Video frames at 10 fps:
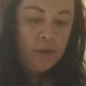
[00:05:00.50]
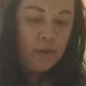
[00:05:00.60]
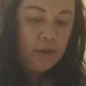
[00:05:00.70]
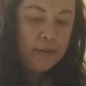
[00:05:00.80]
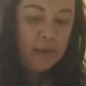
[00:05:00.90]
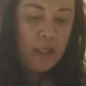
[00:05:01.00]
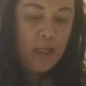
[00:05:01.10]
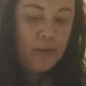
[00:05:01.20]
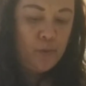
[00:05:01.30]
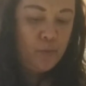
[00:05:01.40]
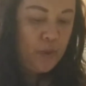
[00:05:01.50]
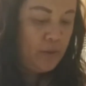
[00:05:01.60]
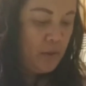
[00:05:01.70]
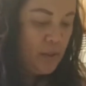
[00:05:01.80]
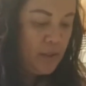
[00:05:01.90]
because I
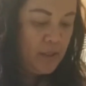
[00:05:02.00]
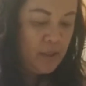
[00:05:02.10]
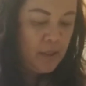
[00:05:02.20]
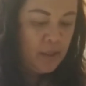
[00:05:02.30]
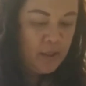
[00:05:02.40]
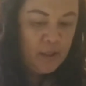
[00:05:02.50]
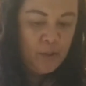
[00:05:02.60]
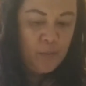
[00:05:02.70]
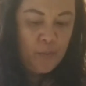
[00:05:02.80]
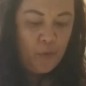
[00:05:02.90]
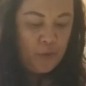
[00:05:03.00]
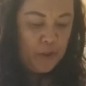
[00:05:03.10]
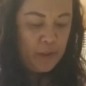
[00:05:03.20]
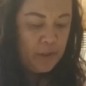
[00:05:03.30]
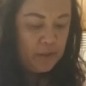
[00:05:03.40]
will
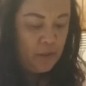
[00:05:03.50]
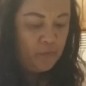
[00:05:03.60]
pour the